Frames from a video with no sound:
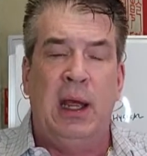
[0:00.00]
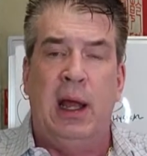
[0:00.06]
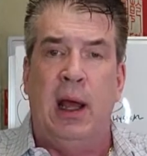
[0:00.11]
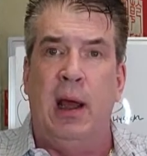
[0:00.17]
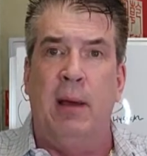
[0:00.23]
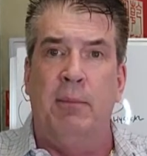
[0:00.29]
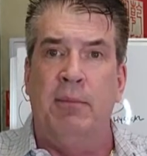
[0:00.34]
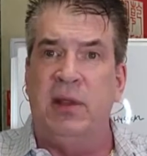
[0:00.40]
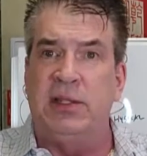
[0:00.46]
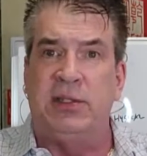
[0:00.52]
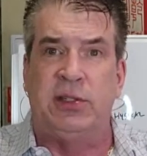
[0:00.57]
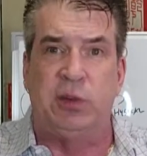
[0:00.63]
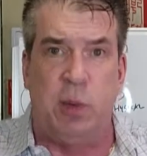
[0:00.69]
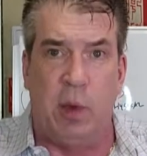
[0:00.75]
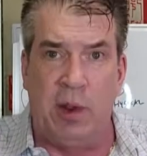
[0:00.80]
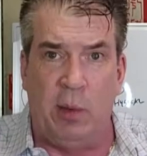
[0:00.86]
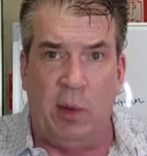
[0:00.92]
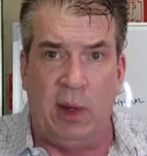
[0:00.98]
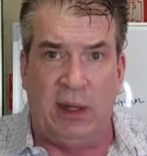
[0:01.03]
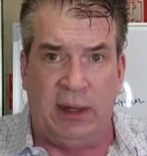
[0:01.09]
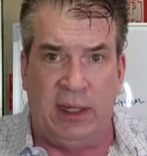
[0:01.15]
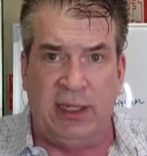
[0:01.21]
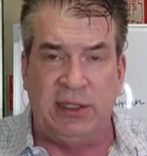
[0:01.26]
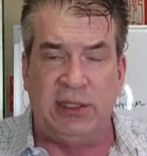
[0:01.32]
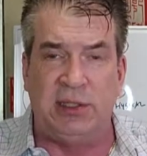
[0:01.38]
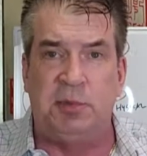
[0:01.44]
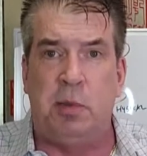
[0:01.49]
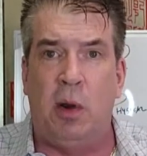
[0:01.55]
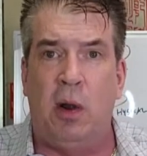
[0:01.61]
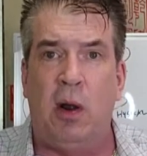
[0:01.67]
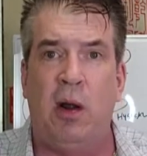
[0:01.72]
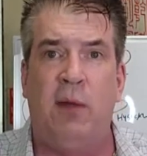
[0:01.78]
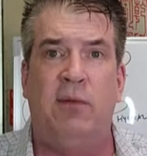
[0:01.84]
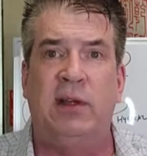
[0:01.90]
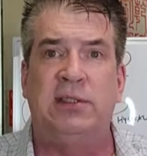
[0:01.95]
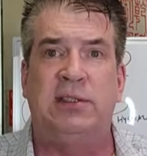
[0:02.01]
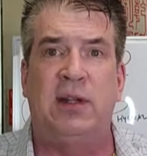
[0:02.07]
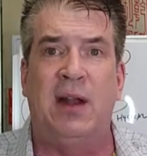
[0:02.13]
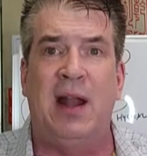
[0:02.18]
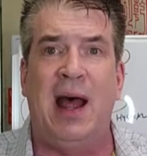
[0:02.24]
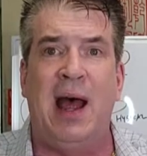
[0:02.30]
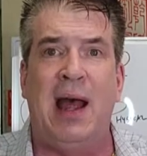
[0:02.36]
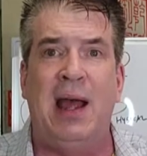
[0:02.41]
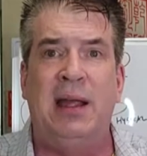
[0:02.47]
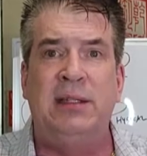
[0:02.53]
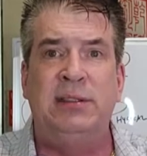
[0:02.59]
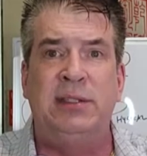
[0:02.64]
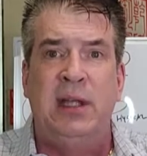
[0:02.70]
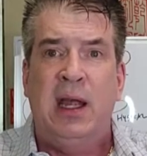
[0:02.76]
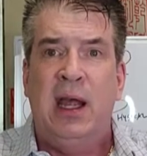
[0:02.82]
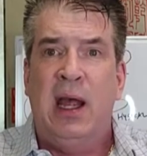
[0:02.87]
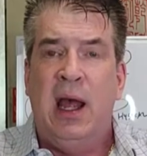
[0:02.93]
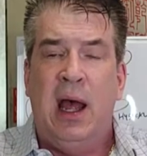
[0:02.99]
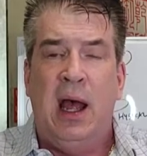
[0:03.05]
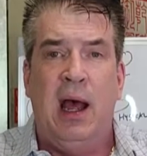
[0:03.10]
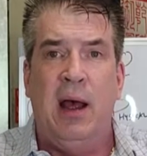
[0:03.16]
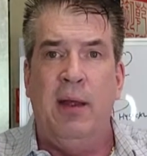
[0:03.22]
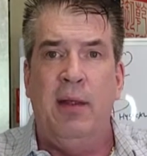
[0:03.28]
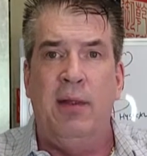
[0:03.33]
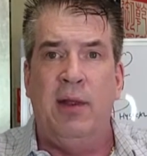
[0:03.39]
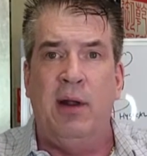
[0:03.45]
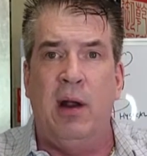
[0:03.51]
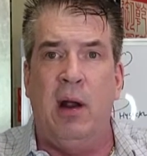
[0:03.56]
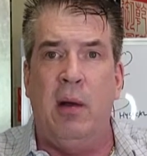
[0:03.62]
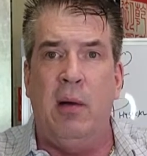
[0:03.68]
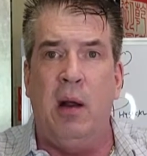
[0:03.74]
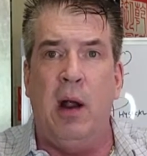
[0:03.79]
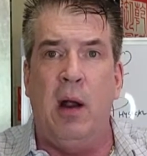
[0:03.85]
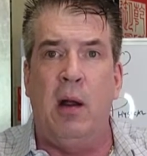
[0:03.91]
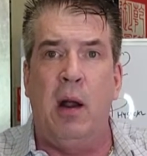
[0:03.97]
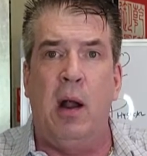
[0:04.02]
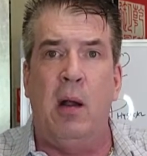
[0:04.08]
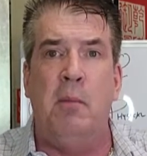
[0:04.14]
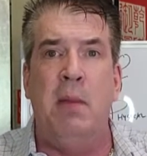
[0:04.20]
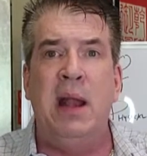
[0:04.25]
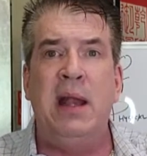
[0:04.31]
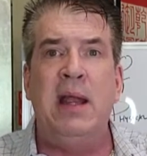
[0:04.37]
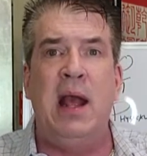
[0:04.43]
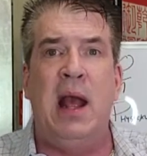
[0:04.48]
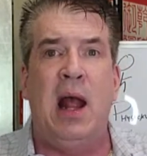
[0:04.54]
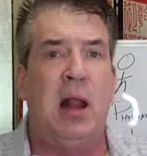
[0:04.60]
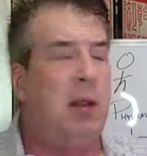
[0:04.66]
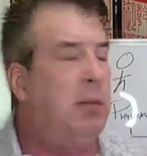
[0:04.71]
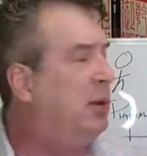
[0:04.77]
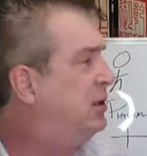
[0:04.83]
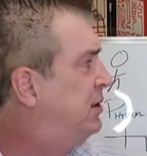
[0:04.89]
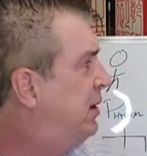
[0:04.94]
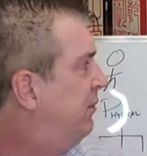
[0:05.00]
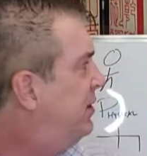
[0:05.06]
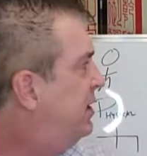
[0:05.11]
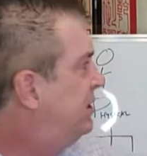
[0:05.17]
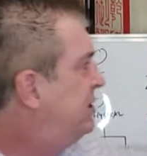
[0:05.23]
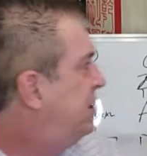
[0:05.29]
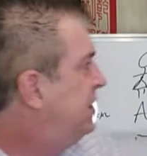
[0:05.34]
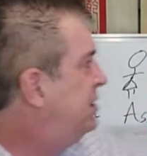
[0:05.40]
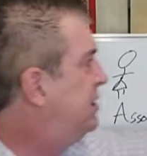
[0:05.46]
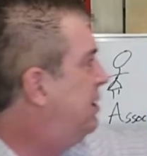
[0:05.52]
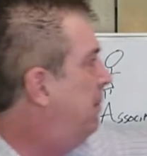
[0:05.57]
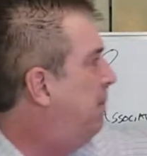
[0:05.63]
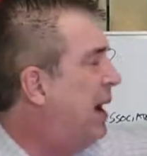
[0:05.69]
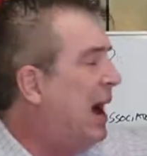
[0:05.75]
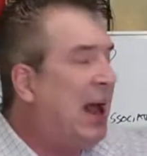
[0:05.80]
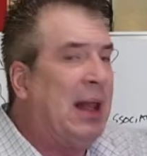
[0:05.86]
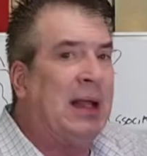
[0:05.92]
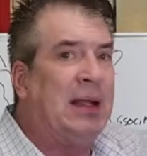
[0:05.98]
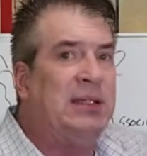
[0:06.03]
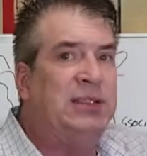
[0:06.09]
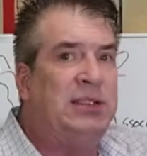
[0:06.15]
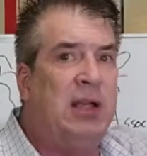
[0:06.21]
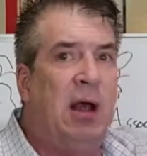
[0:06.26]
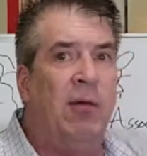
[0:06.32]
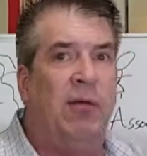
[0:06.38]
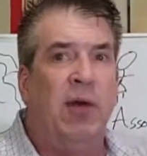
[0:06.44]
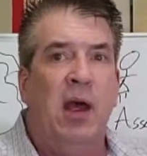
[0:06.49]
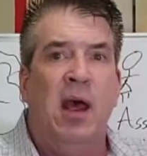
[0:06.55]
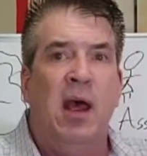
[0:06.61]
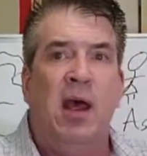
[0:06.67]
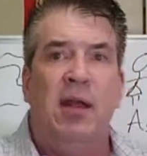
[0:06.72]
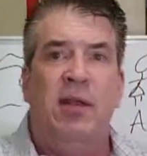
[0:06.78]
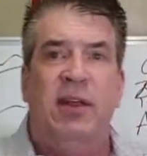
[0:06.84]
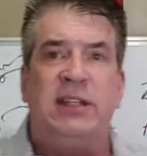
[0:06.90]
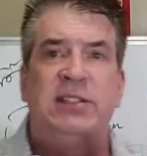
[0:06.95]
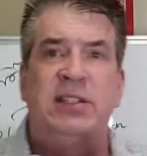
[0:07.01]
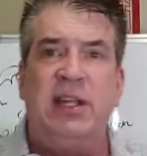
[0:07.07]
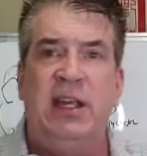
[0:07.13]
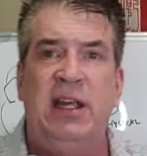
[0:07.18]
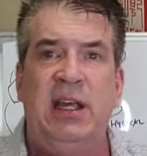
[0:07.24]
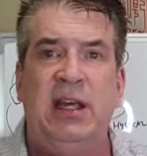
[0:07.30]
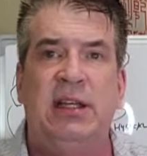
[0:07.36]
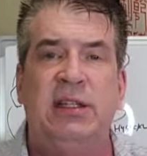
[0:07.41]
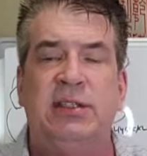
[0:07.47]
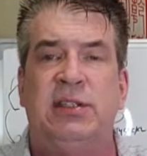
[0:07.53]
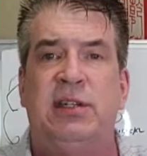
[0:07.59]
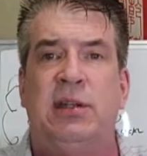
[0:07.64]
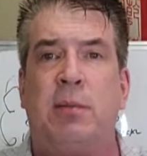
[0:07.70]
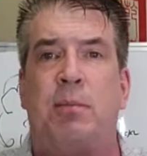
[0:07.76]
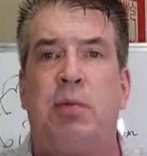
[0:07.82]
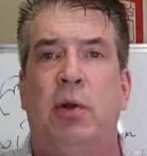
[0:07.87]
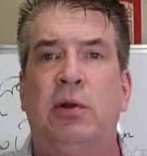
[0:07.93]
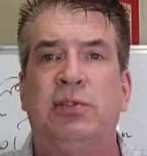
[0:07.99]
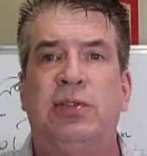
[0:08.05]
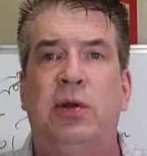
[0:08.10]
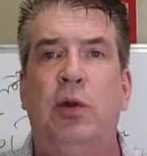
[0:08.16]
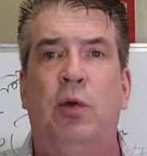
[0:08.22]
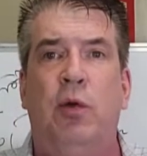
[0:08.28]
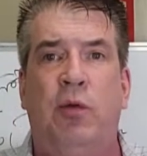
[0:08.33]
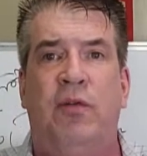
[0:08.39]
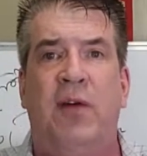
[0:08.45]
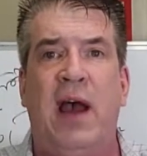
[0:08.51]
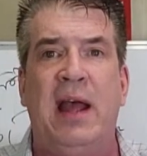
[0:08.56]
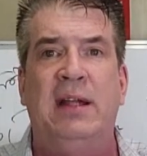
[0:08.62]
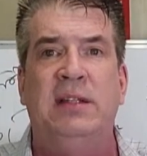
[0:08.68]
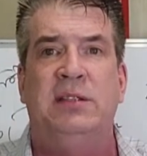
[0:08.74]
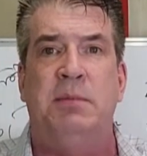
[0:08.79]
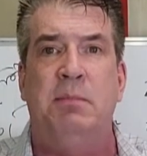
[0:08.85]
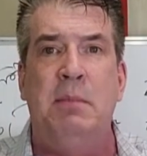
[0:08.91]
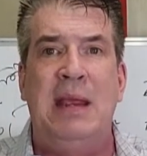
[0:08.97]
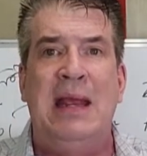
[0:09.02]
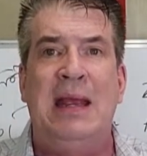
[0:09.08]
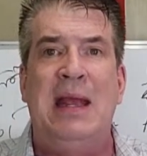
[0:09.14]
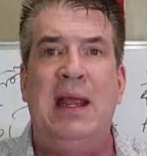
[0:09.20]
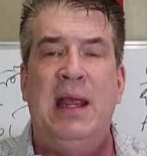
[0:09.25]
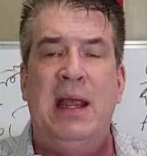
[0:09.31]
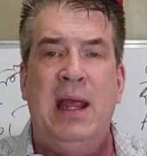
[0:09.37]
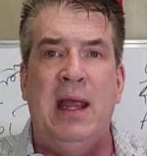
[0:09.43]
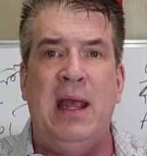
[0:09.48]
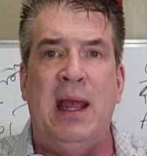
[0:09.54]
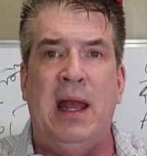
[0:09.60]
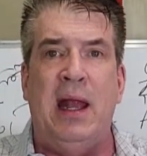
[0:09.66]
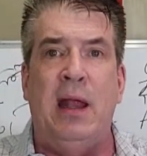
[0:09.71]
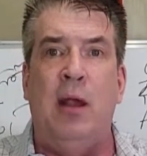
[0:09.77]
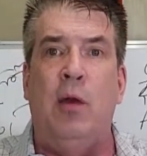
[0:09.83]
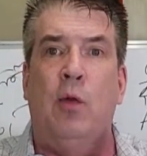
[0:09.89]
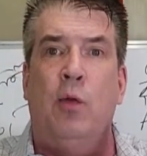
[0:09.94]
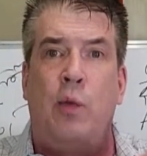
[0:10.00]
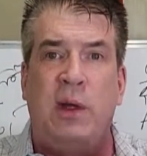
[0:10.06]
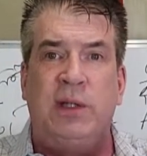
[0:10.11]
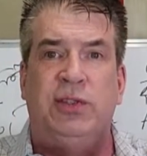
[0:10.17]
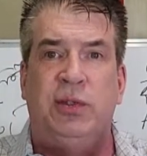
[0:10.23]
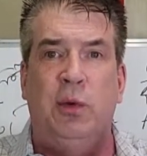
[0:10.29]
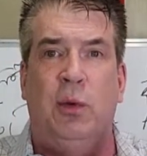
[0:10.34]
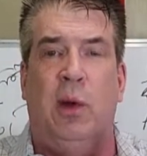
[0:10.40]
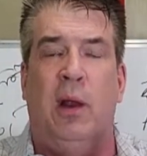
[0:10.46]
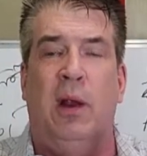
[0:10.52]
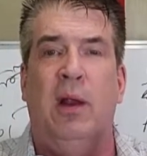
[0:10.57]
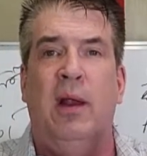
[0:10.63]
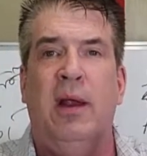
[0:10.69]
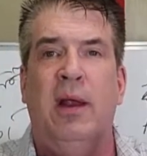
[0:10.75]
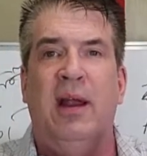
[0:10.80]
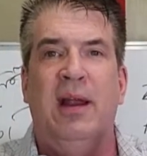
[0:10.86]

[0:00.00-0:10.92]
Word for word: Uh, this is where the religious part of us lies. Uh, there are, are, are many elements of this symbolic self. This is the person who finds meaning in ritual.